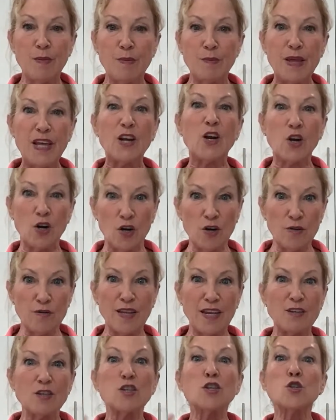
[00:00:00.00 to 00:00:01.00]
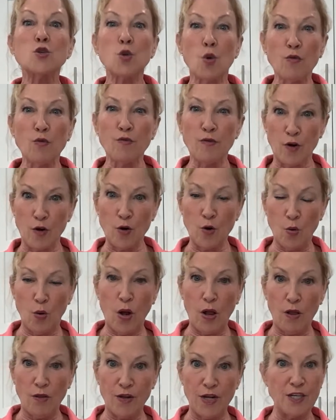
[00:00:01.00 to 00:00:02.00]
bitter, that sulfur
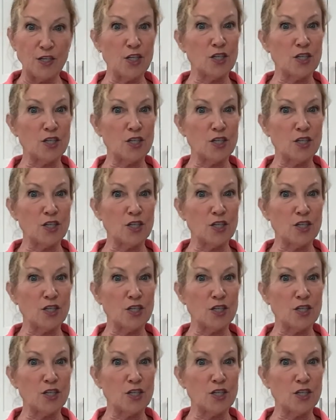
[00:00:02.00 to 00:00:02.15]
quality.